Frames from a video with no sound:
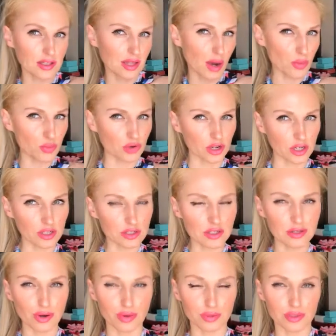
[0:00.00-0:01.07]
somewhere,
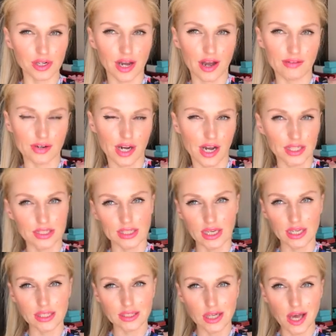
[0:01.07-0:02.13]
so I'm gonna have a hot
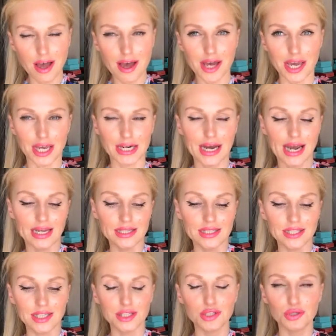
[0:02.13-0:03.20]
date and I
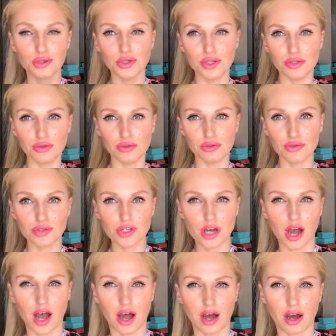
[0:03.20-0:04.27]
need to use,
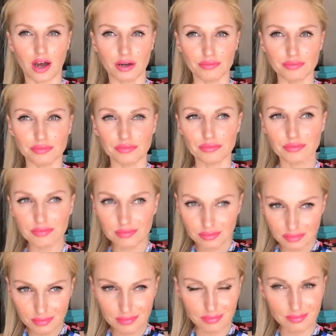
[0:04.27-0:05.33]
um,
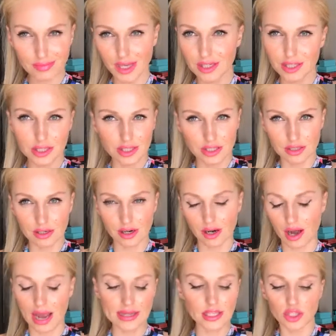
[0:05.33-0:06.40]

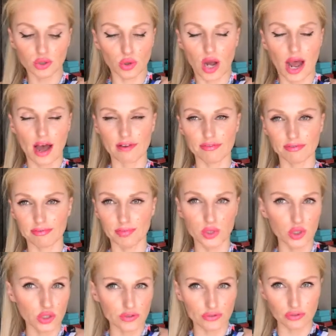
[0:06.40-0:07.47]
uh, I need to have
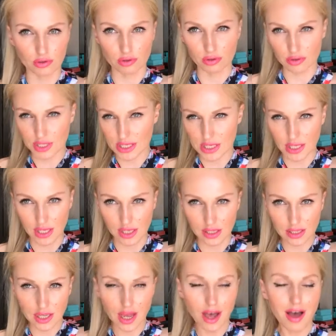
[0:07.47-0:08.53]
beautiful skin.